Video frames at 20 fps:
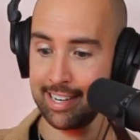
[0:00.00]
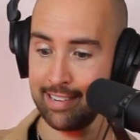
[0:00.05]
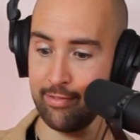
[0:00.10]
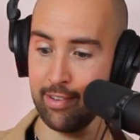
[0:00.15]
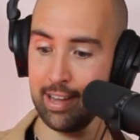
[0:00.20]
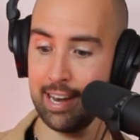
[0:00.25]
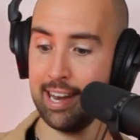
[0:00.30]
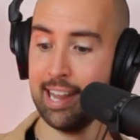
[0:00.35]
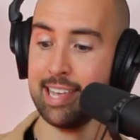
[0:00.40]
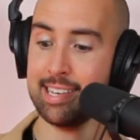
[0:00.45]
And
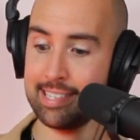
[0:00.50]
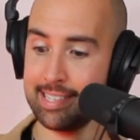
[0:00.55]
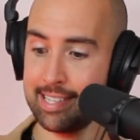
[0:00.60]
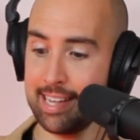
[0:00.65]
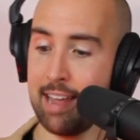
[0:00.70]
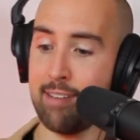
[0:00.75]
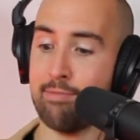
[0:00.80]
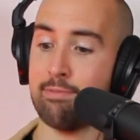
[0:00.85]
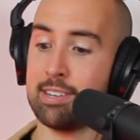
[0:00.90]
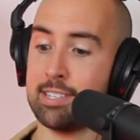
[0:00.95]
if I
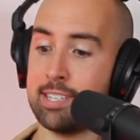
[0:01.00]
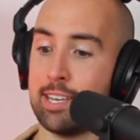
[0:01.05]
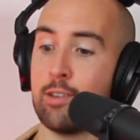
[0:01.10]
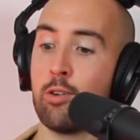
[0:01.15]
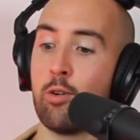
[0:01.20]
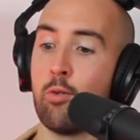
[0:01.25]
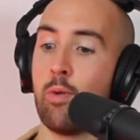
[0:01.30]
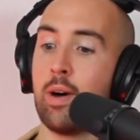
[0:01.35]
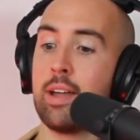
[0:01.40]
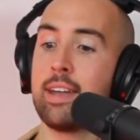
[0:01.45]
list every
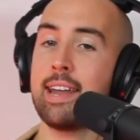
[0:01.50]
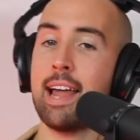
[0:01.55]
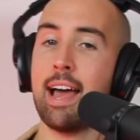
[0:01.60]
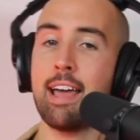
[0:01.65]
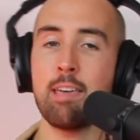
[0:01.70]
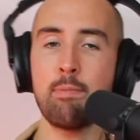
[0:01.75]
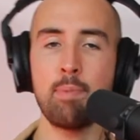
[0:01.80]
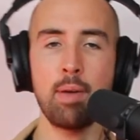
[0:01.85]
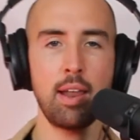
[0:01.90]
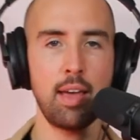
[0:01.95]
single one
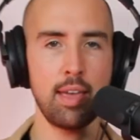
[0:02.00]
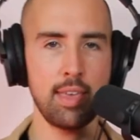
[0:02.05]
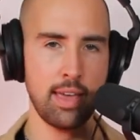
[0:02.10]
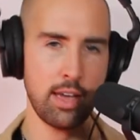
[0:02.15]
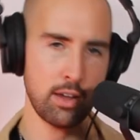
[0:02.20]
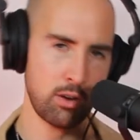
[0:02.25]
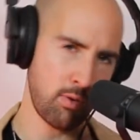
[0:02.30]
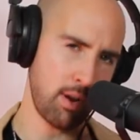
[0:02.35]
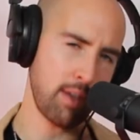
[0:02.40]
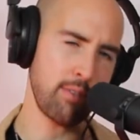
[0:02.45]
now, you'd be like,
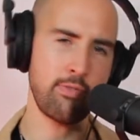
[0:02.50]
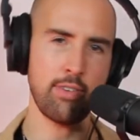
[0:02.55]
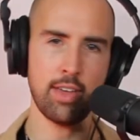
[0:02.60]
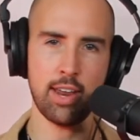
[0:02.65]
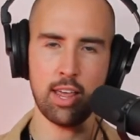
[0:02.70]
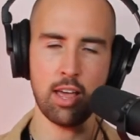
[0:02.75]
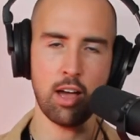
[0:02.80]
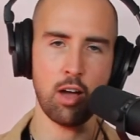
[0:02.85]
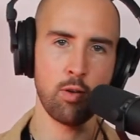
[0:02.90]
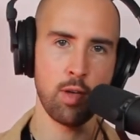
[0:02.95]
yeah, great
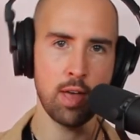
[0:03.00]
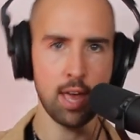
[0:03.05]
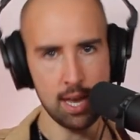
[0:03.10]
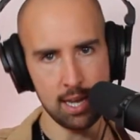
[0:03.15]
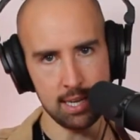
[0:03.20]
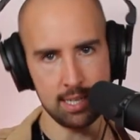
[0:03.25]
video.